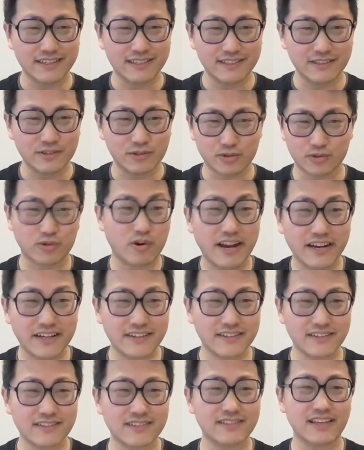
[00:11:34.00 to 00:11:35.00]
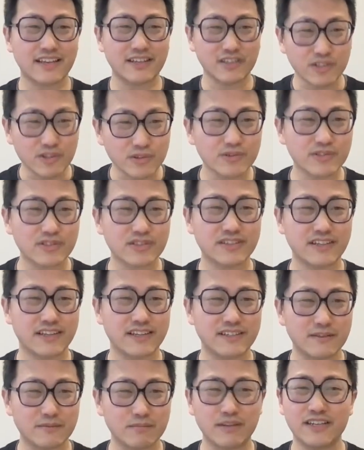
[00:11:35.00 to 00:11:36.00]
try this and use it
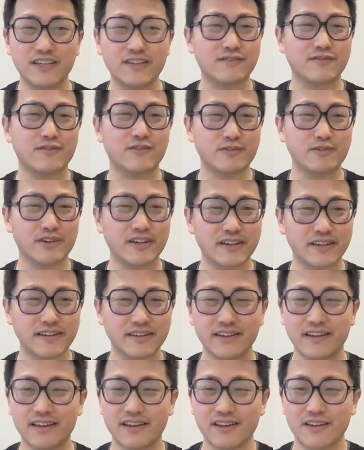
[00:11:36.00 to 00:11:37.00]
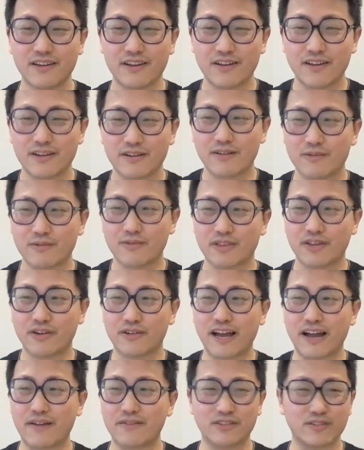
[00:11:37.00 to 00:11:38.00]
in a meaningful way
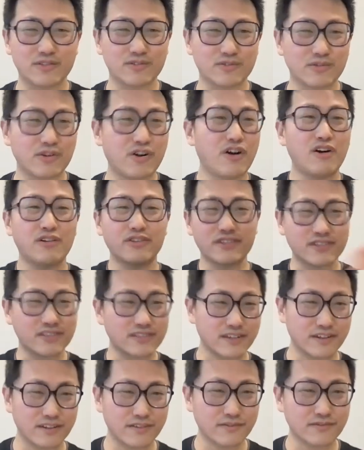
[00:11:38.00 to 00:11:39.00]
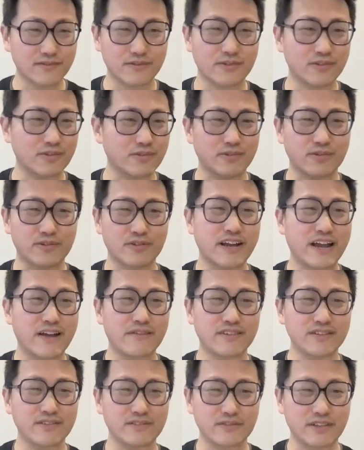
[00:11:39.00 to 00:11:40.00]
without having to do all this stuff or
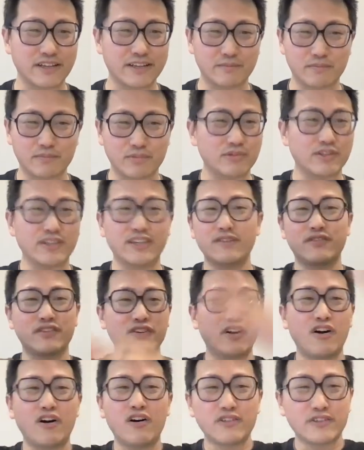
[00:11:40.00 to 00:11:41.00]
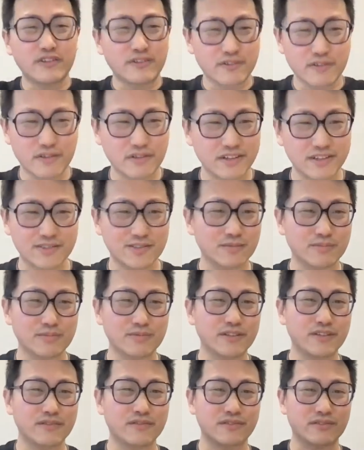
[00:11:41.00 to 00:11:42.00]
having to like believe in all the other things you
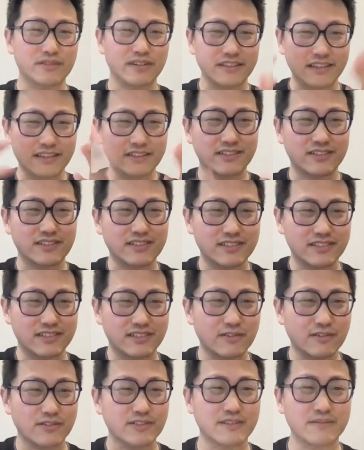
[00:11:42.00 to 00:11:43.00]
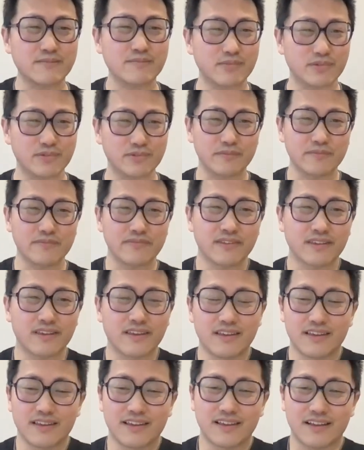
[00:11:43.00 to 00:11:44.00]
believe in, right? Like just start simple.
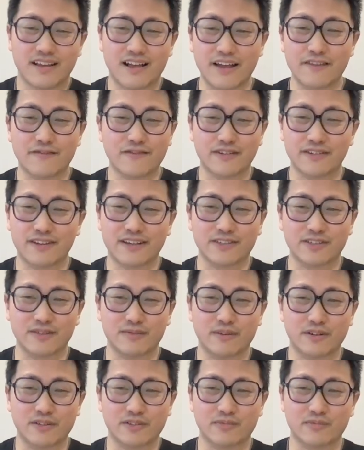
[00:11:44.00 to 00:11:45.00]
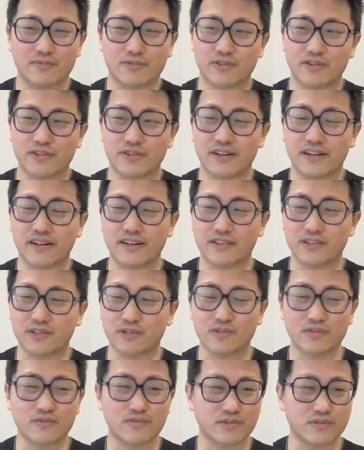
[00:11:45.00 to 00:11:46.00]
I found actually much more
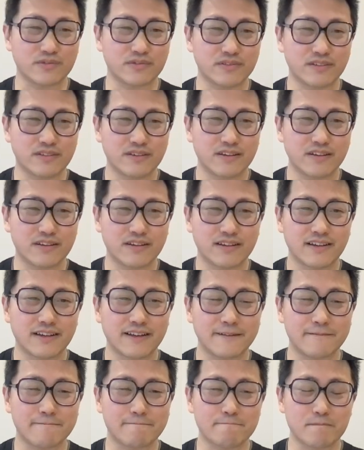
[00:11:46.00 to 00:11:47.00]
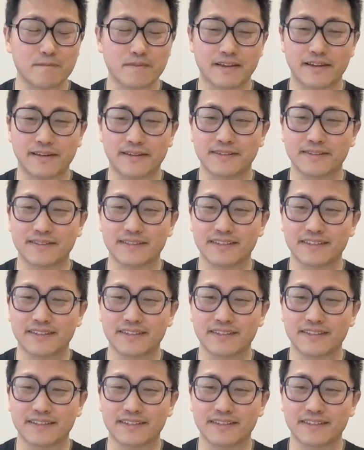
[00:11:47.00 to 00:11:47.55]
useful. Yeah.